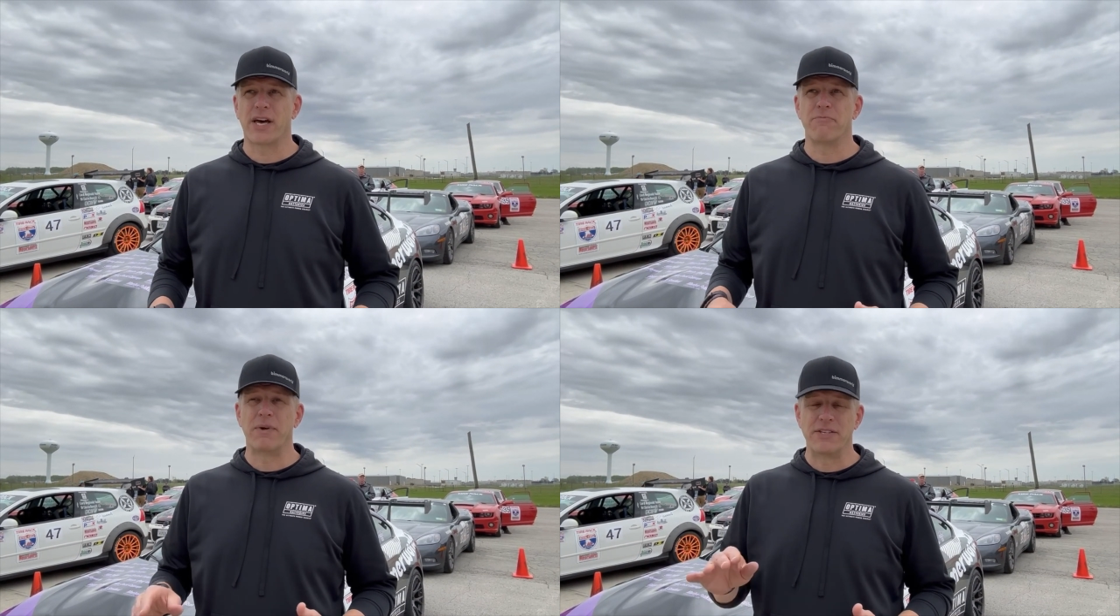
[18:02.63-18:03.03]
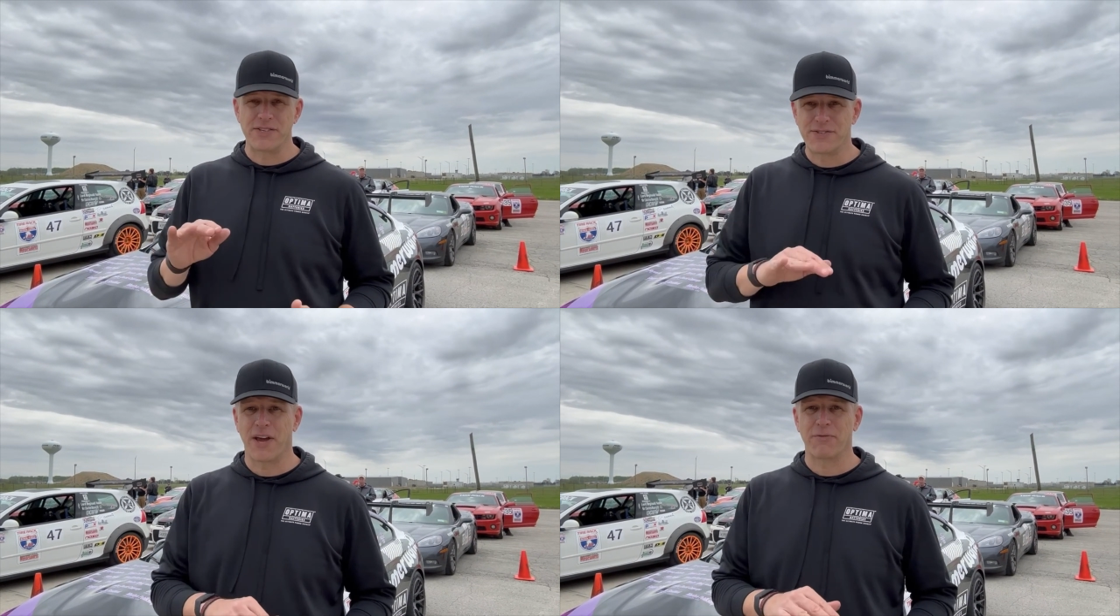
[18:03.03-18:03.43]
I've been
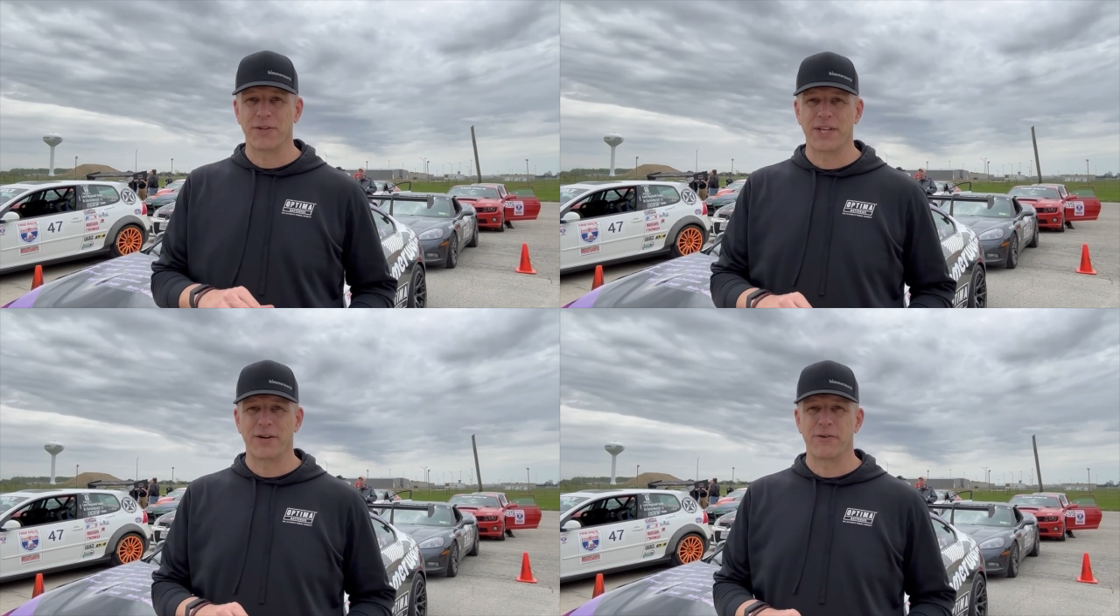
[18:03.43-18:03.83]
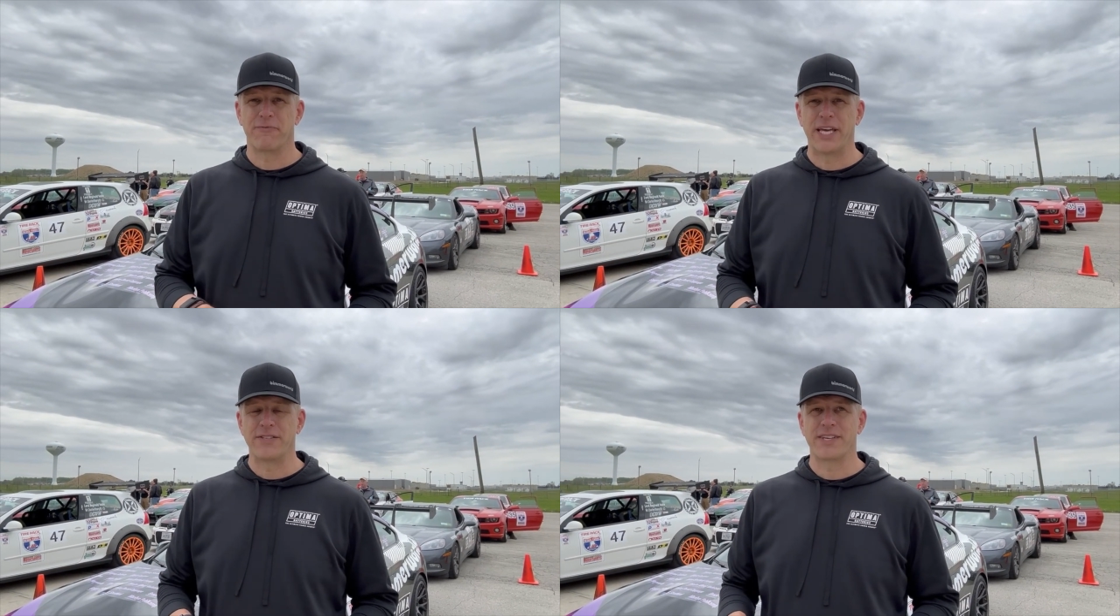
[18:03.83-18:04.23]
to several of their
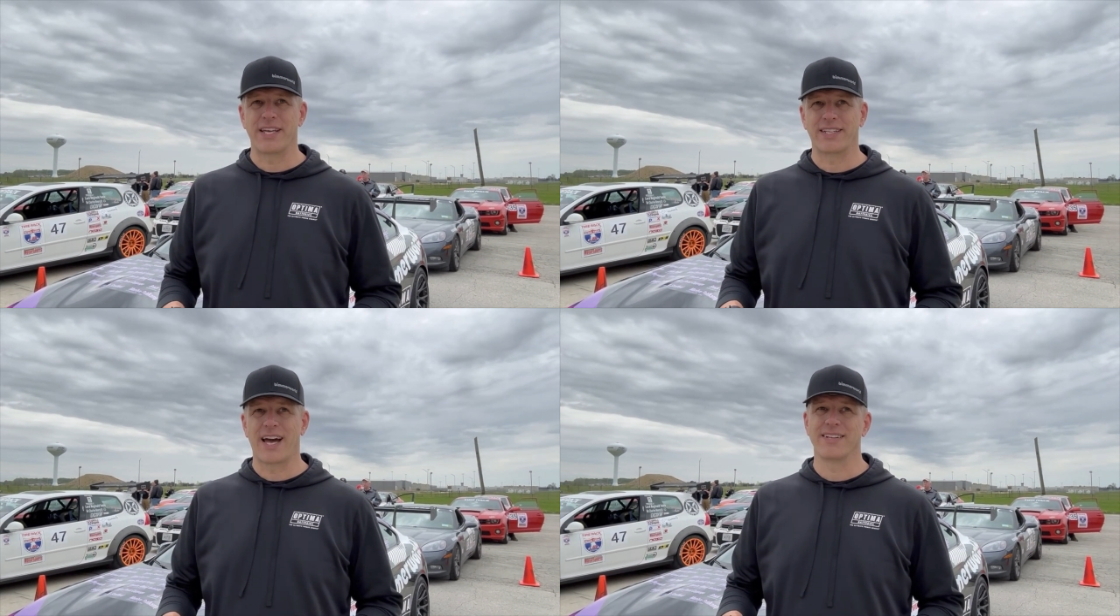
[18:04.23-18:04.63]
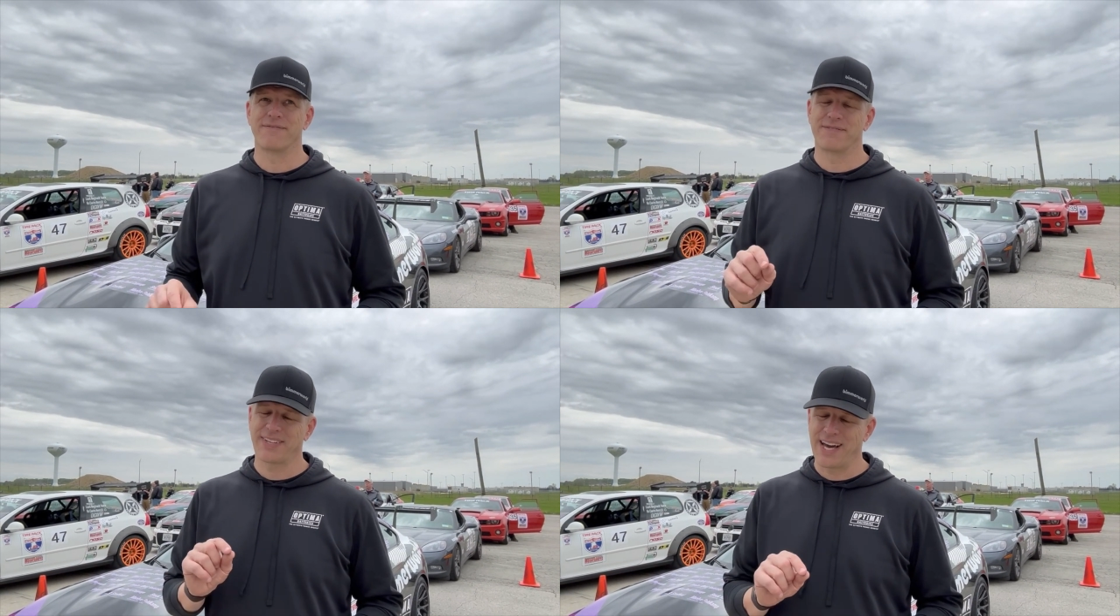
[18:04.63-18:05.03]
events and
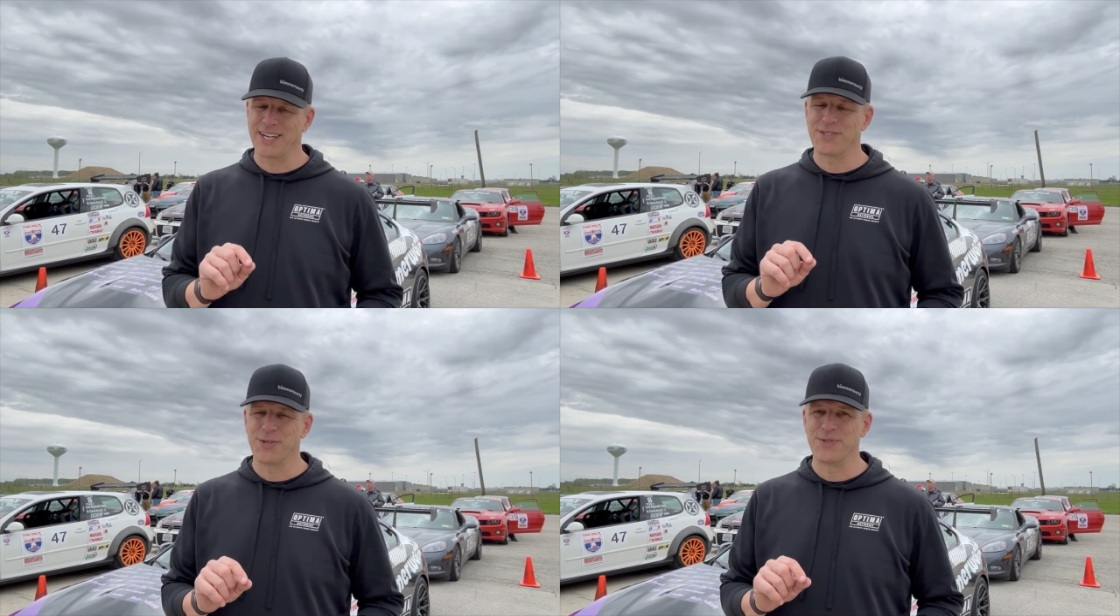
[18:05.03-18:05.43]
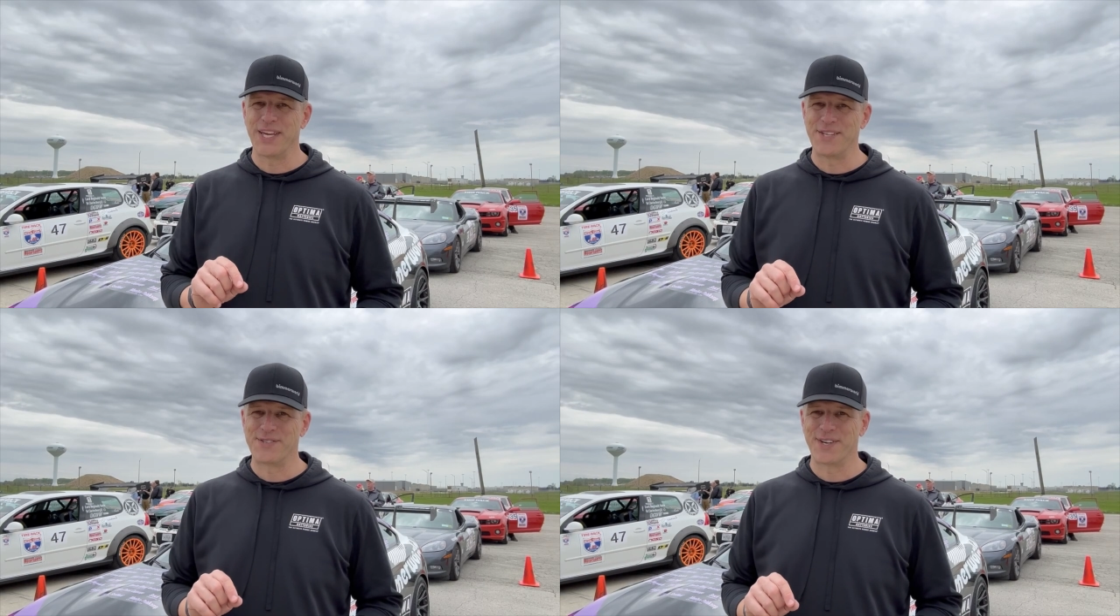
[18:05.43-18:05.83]
gotten kind of tuned
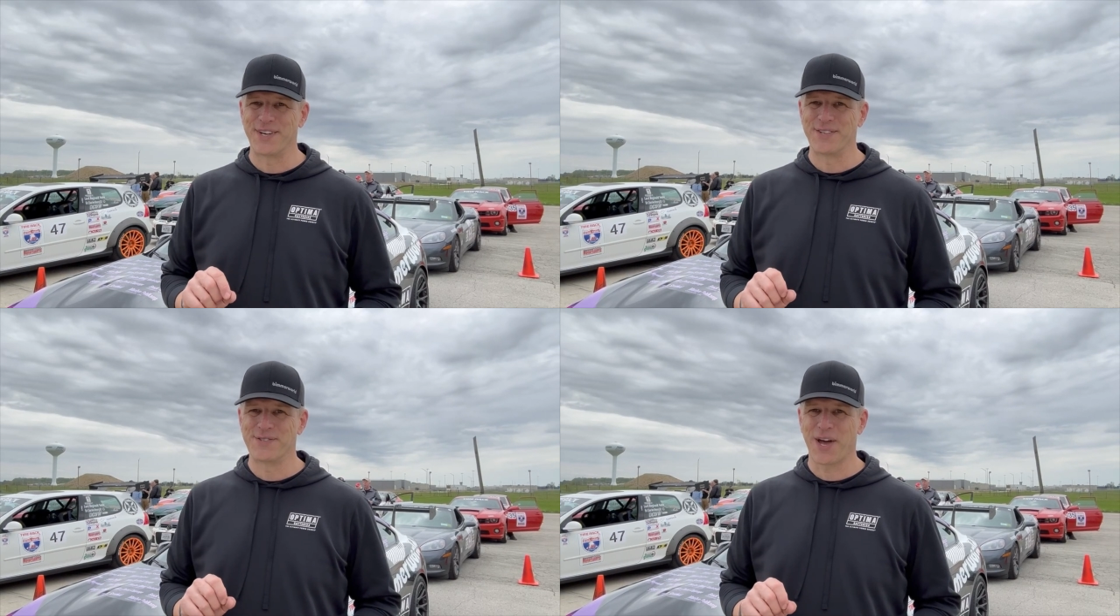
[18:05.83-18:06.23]
in to